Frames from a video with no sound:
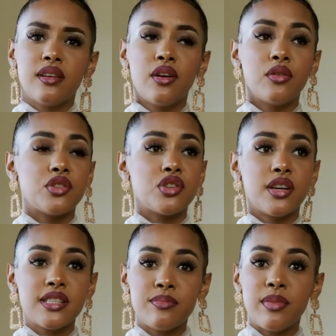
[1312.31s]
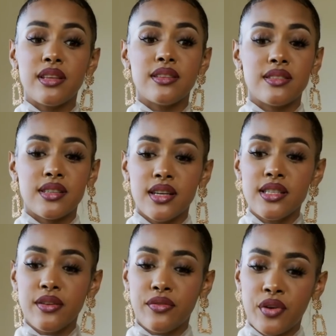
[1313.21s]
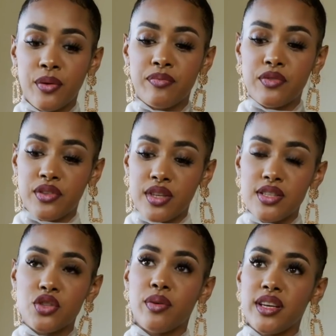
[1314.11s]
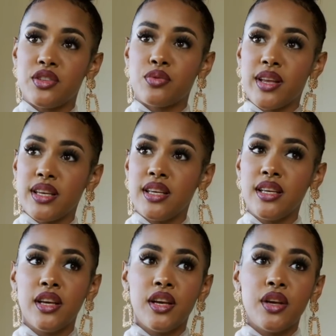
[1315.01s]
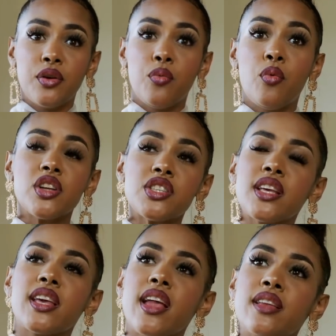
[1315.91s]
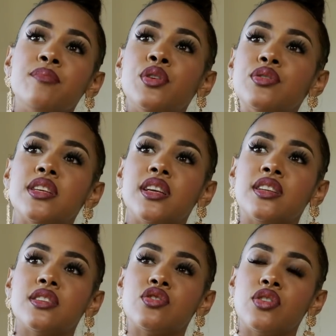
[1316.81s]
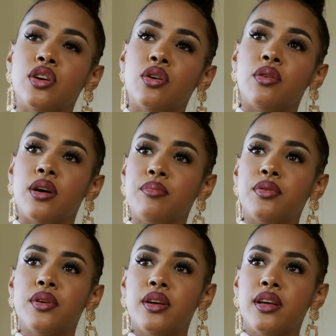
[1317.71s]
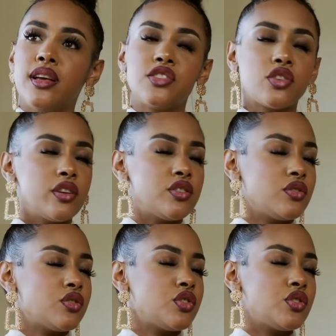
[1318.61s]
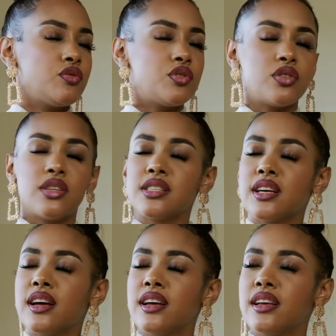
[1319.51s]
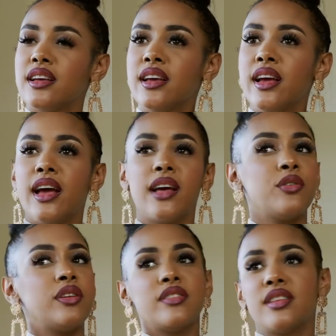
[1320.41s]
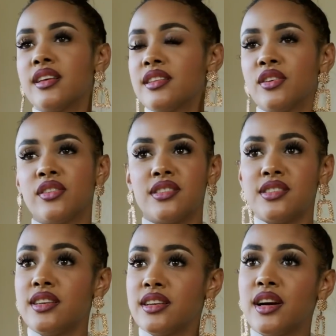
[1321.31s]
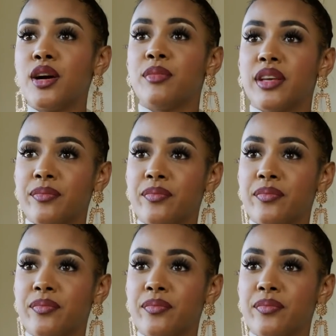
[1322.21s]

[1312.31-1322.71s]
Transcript: Oh, trust me, starting from this 2020, watch the Kenyan music industry go up. It's going to shoot to the sky. I don't even think they're going to see it coming,